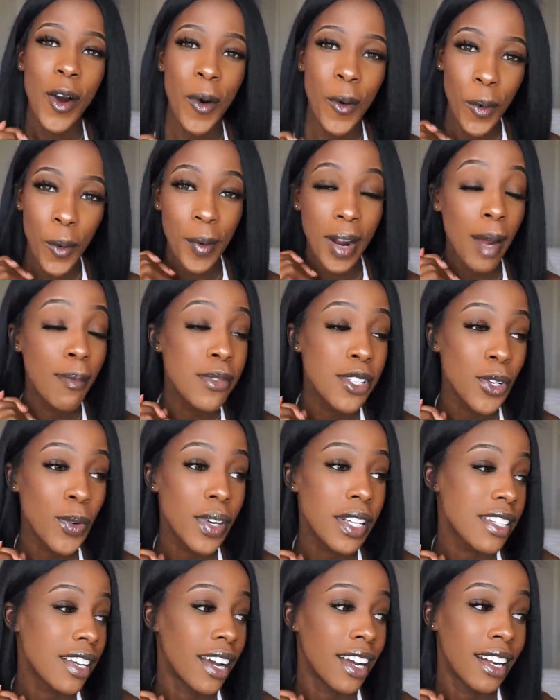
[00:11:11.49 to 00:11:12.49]
Oh, I'm so
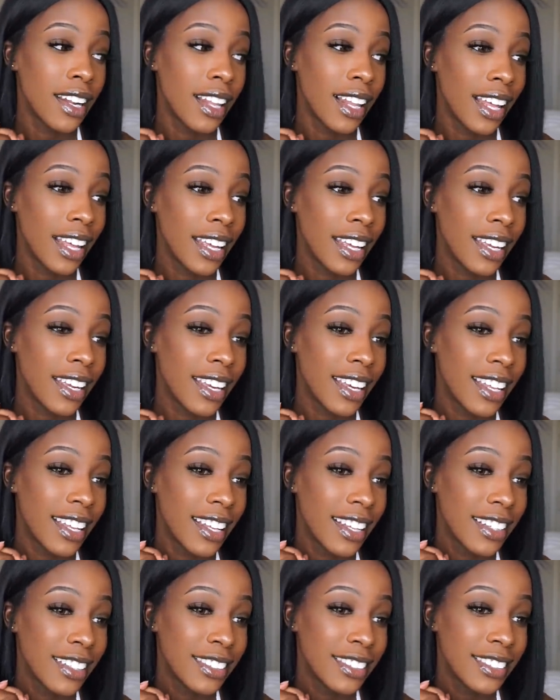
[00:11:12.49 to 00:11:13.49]
excited. Like,
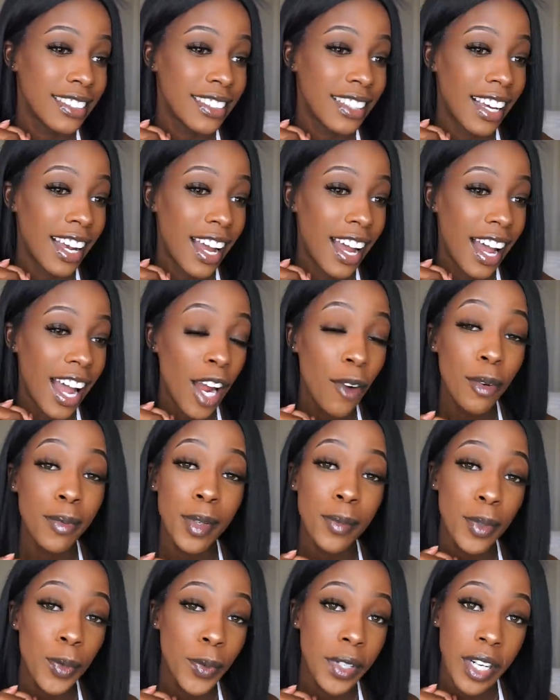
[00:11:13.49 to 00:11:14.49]
I
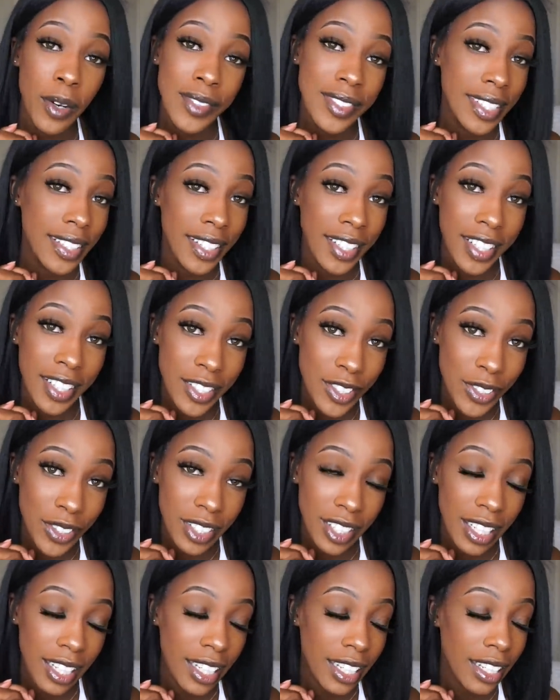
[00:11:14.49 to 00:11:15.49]
remember when I was at
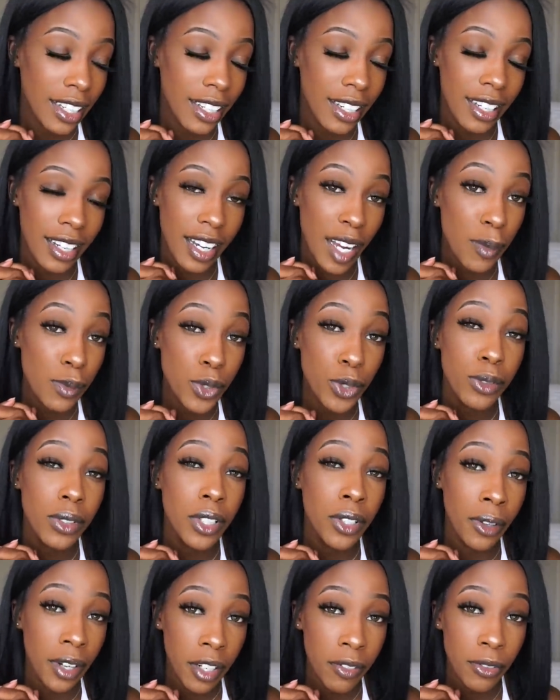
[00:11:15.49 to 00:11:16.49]
100. Like, I'm
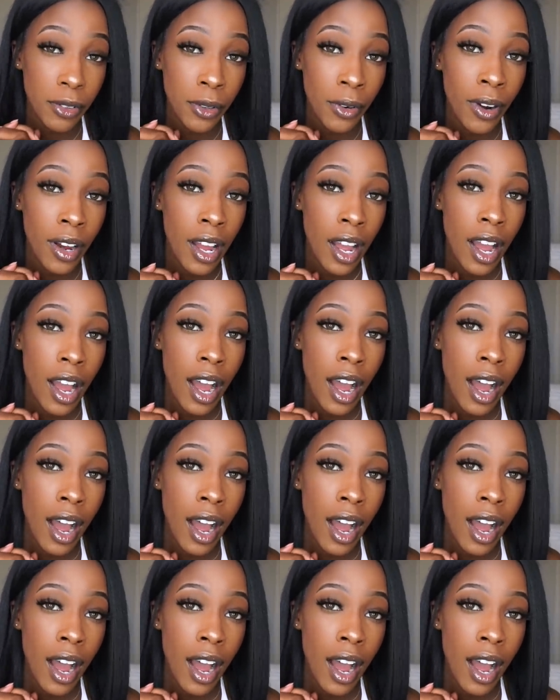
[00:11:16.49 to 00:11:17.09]
truly grateful.